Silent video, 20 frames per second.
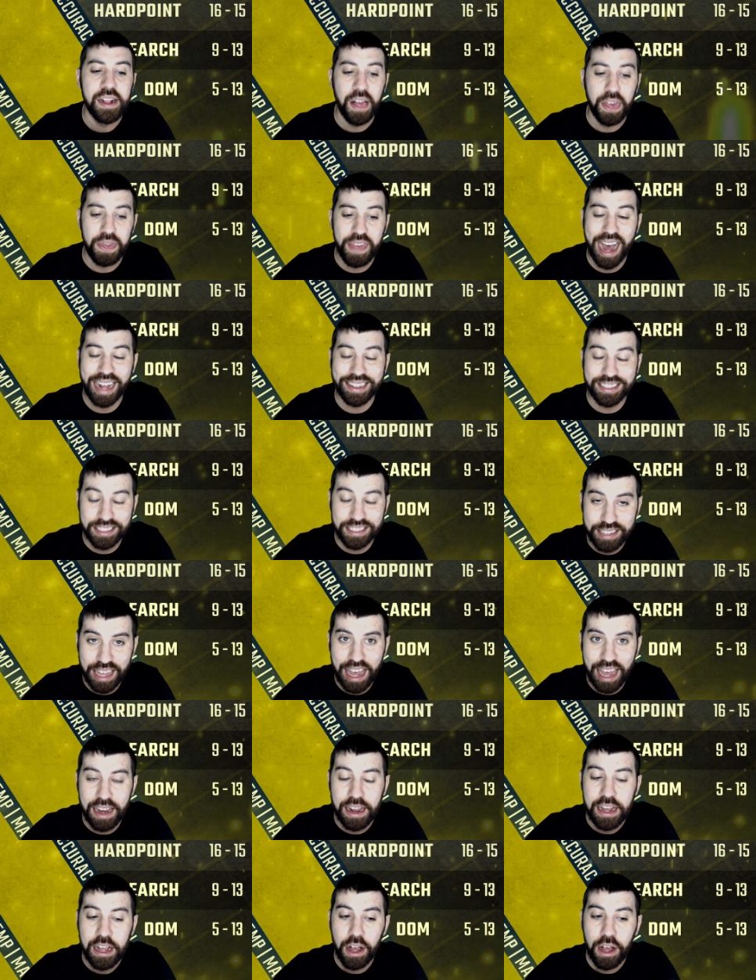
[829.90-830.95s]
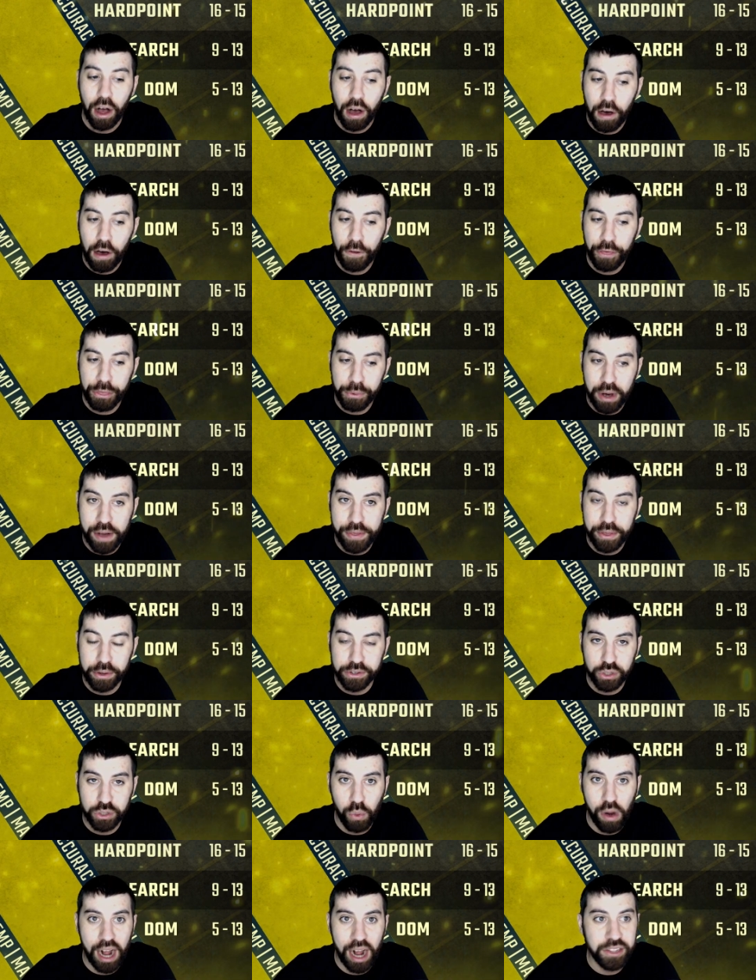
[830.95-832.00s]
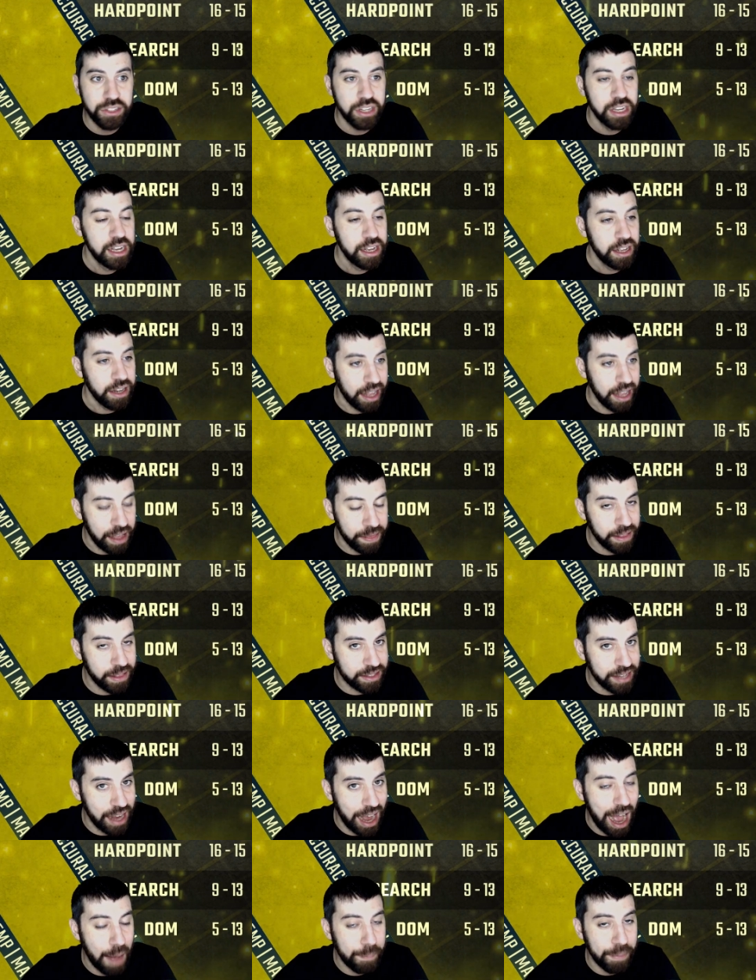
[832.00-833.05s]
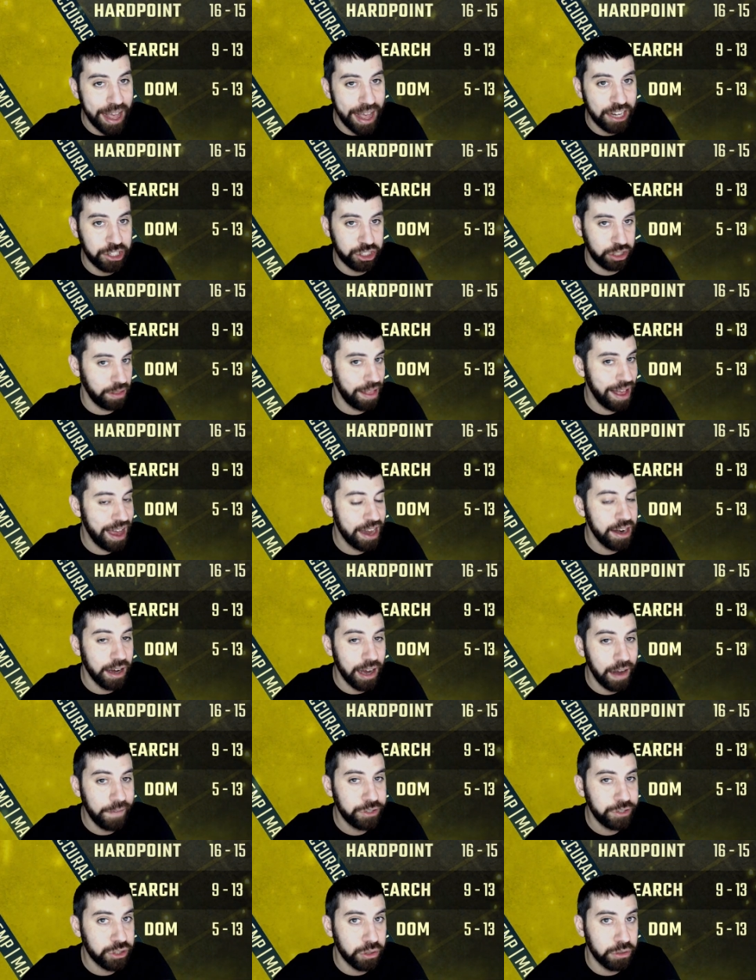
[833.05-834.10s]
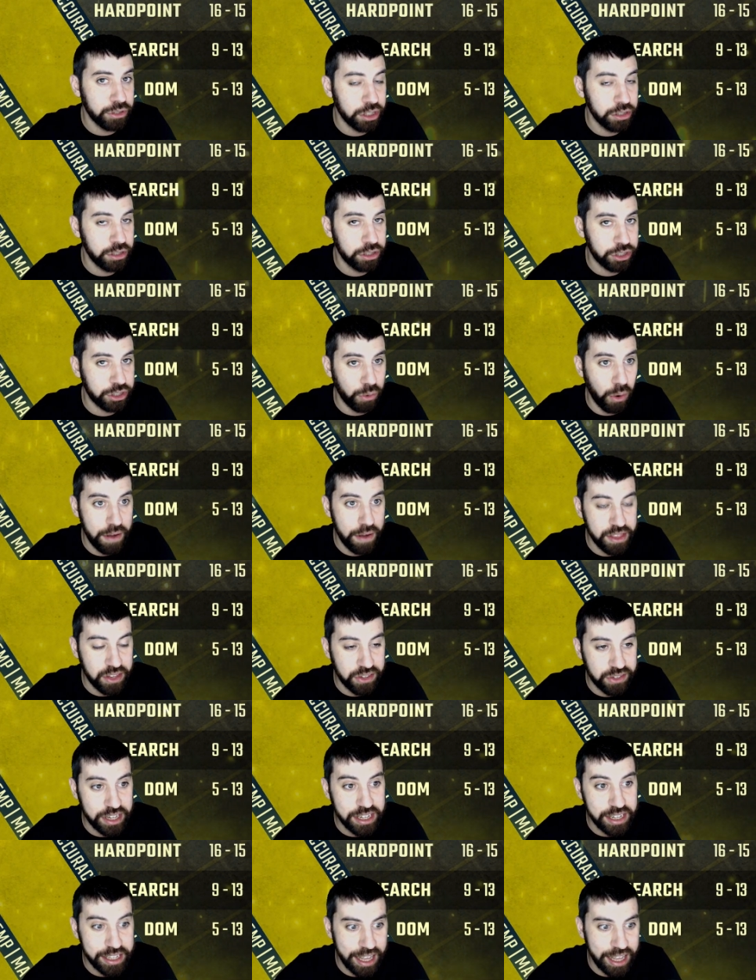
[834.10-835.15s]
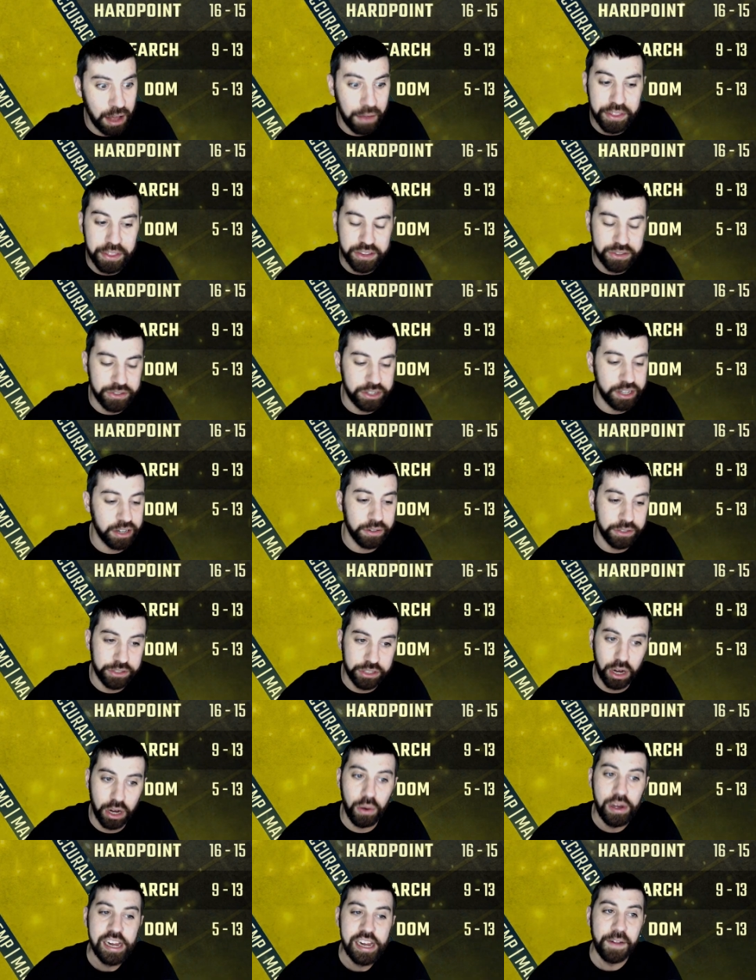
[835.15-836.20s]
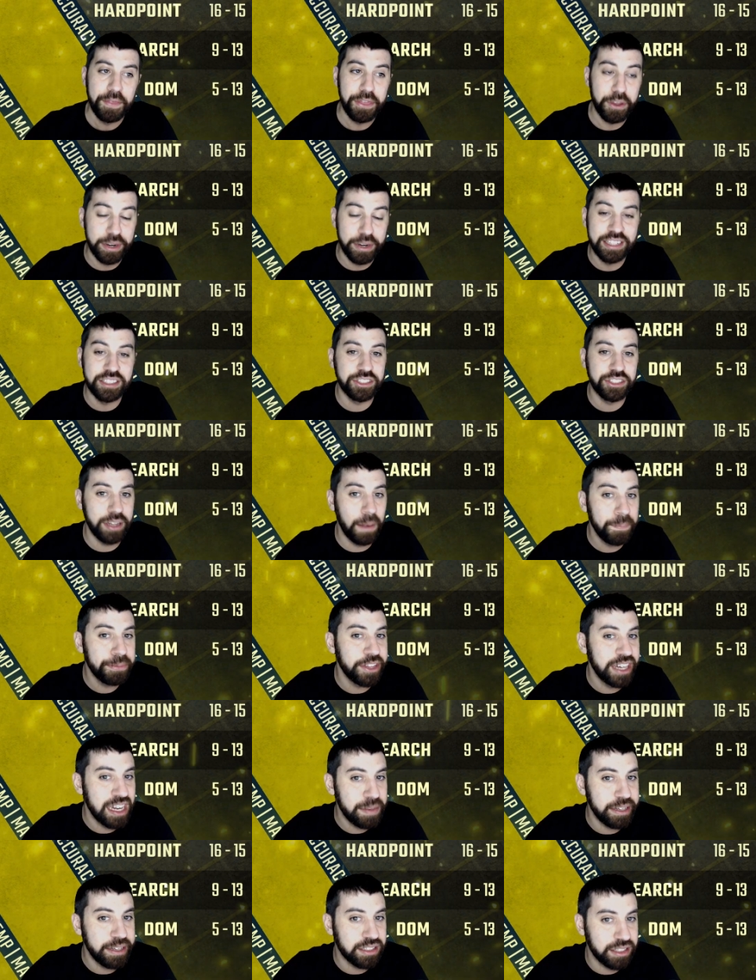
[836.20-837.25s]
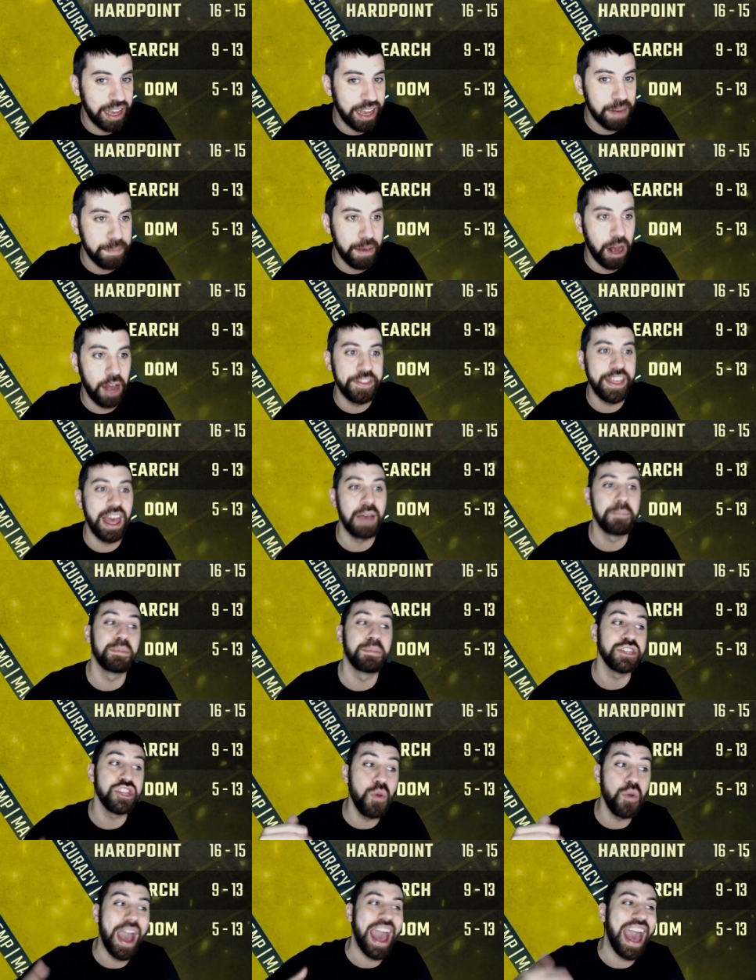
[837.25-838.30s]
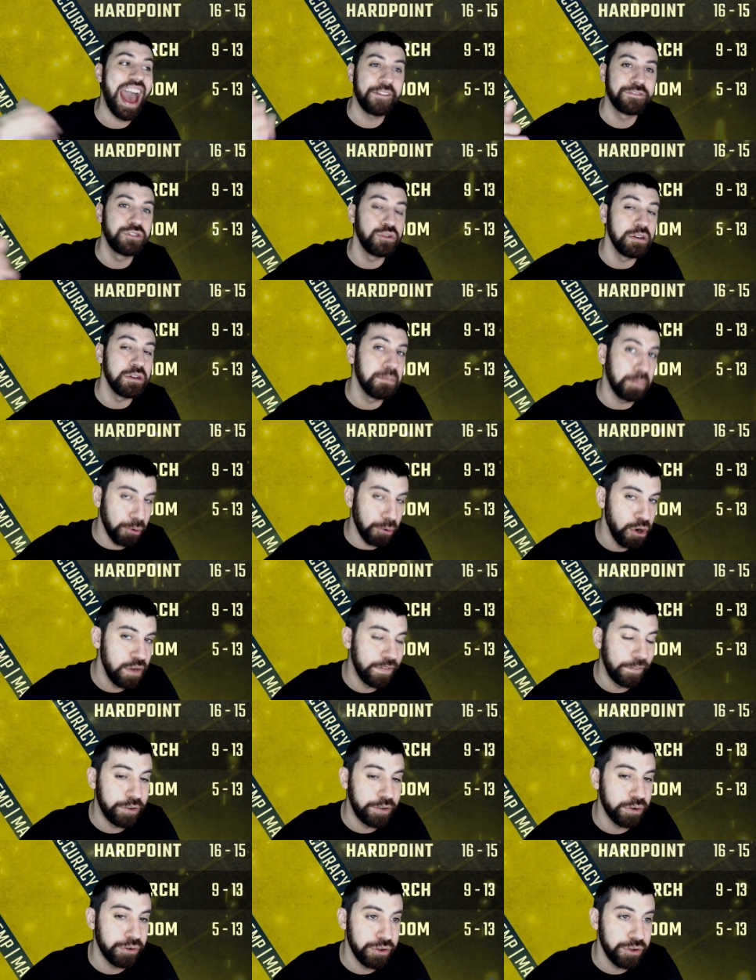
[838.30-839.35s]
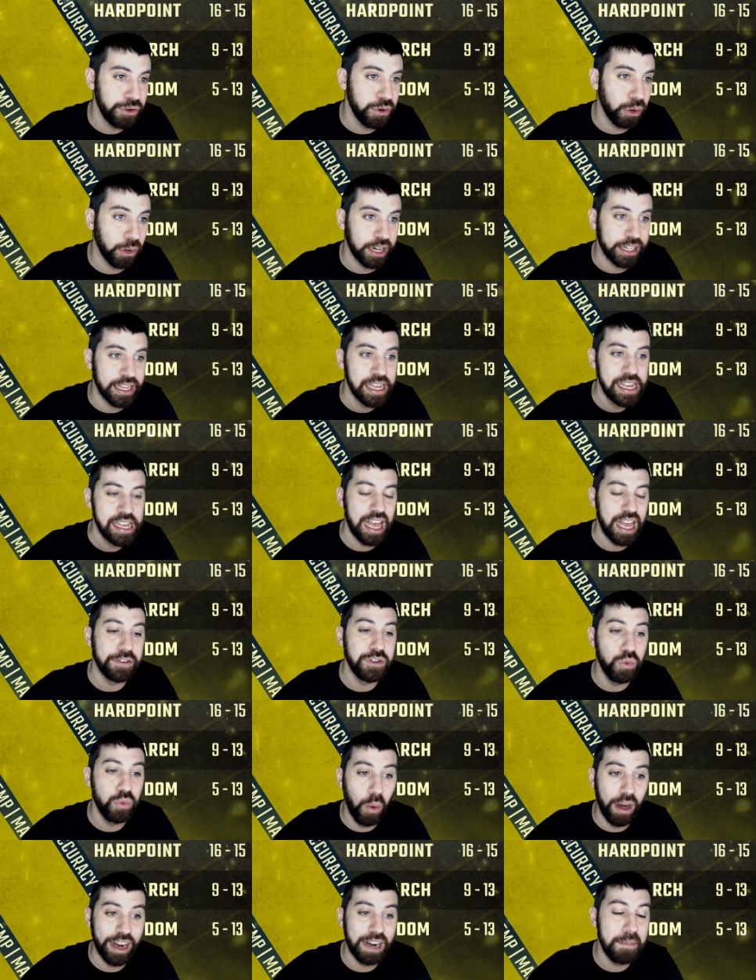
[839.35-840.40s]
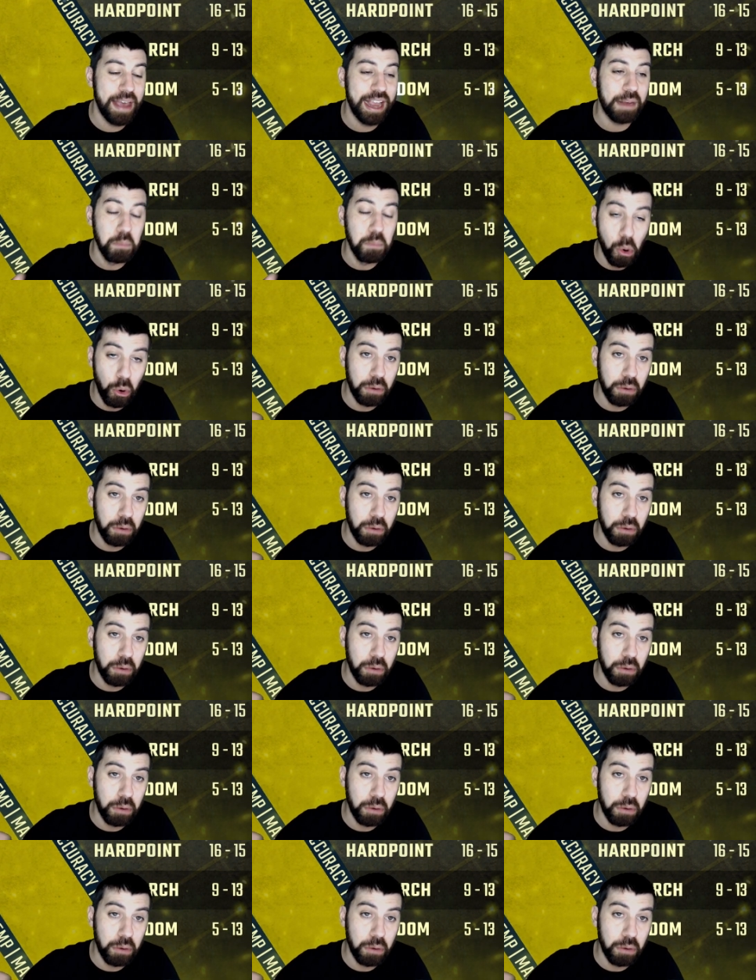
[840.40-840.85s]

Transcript: That said, all three of those squads in the top echelon of search and destroying the CDL this year. So there is something to be said about that, but you have to improve if you're New York and you want to make more